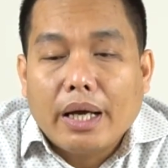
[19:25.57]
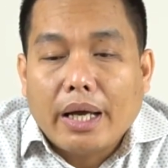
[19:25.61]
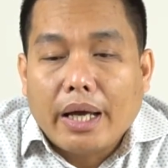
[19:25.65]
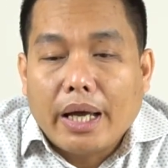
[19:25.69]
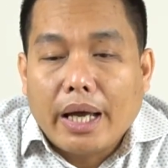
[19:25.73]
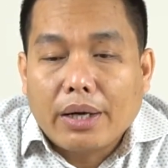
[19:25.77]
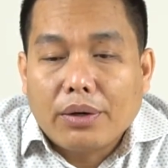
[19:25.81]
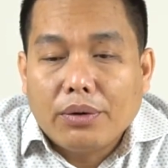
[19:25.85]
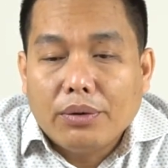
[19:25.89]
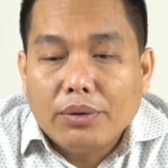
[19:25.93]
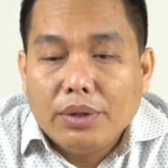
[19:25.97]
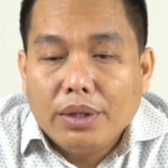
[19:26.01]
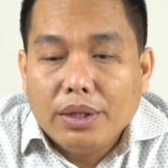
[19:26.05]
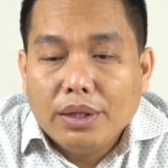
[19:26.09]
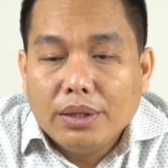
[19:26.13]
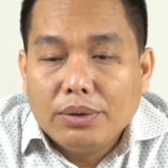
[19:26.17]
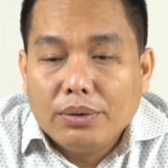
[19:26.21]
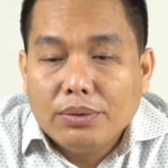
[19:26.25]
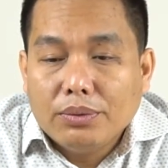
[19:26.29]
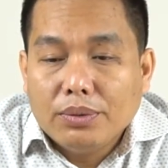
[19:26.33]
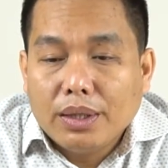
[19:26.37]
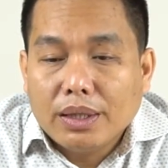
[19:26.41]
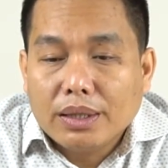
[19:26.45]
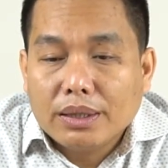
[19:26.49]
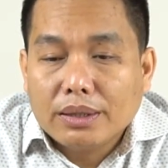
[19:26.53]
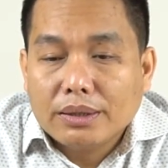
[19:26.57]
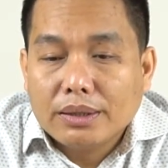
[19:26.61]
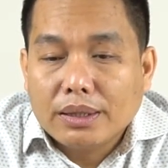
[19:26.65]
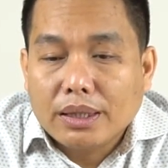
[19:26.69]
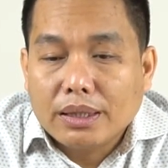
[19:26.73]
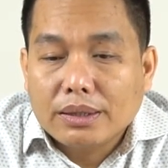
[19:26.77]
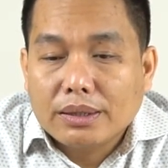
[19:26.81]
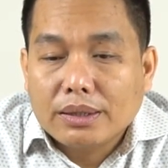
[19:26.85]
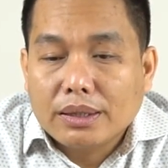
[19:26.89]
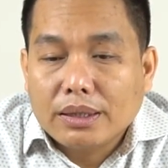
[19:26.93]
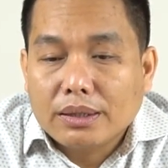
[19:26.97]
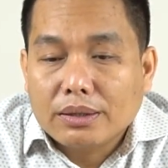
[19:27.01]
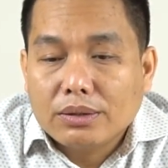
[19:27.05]
According to the
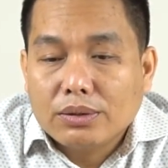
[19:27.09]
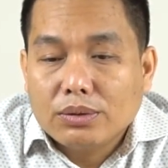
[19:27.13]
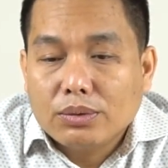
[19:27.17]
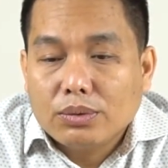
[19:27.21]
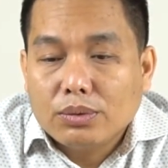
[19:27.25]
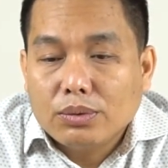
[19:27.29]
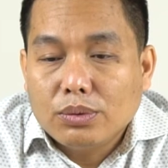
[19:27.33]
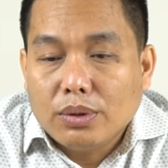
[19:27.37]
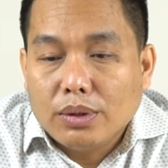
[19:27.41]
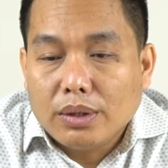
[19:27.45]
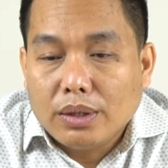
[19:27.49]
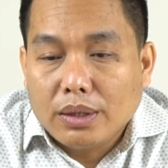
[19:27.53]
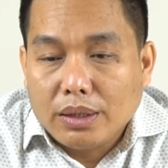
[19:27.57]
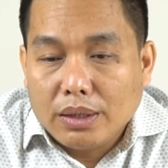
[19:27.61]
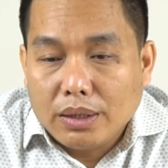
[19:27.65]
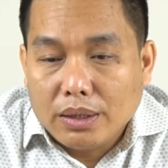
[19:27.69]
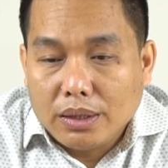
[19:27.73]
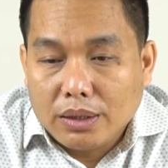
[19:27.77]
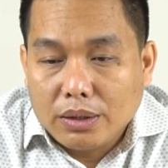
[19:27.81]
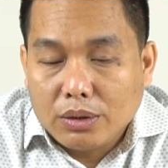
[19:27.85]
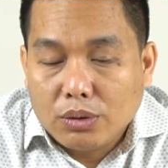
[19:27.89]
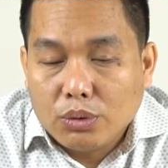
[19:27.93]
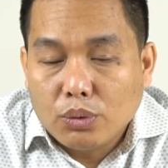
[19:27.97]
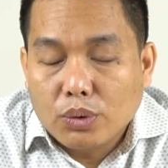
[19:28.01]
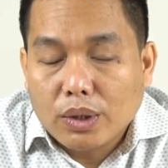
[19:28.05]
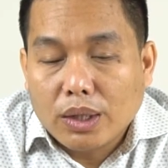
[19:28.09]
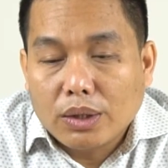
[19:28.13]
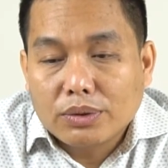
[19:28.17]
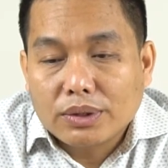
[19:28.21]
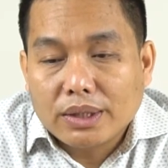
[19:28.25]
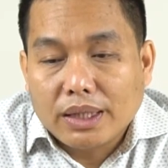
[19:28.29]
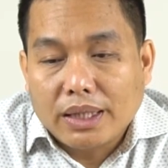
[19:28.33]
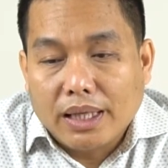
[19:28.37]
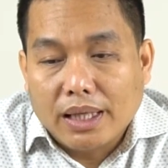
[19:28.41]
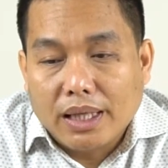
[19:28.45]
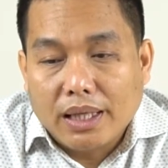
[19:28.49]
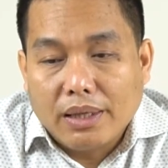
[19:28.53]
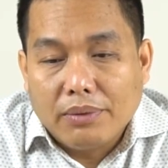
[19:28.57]
census in
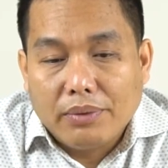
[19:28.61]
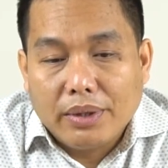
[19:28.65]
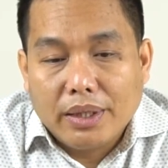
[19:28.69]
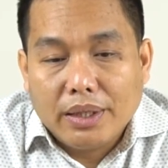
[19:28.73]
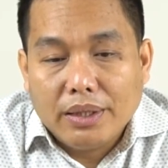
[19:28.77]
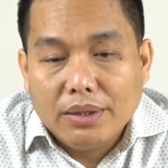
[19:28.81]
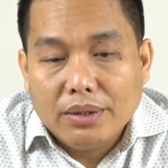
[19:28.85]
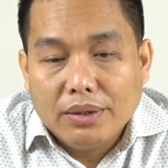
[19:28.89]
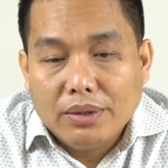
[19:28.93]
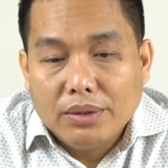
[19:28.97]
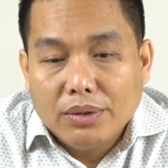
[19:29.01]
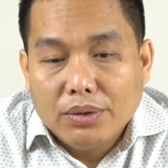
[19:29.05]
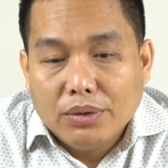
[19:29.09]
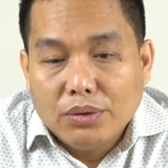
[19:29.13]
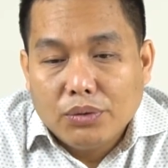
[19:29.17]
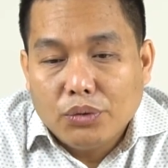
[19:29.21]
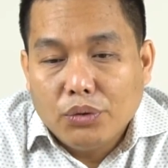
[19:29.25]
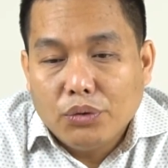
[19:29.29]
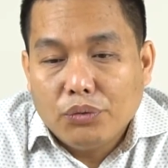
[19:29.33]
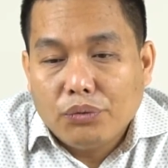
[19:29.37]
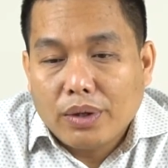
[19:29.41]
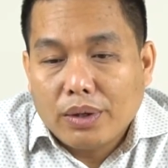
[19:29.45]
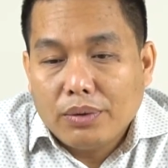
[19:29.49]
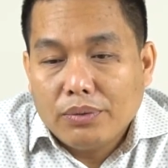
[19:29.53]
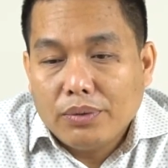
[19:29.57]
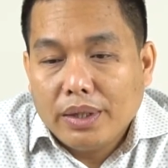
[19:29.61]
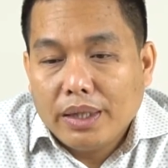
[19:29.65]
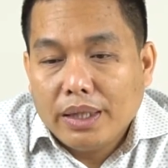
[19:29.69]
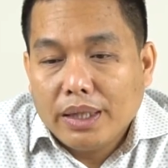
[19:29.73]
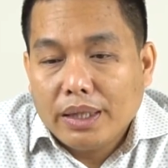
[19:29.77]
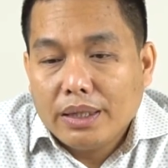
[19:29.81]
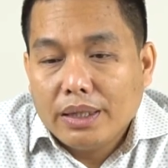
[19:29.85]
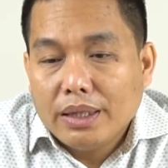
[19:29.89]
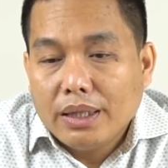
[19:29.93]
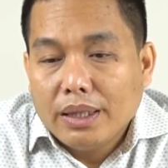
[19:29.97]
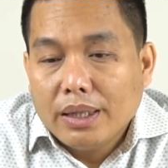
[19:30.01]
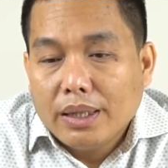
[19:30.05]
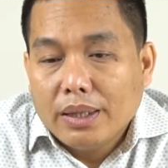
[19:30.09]
2011, we found
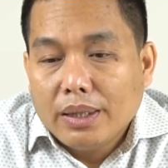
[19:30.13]
that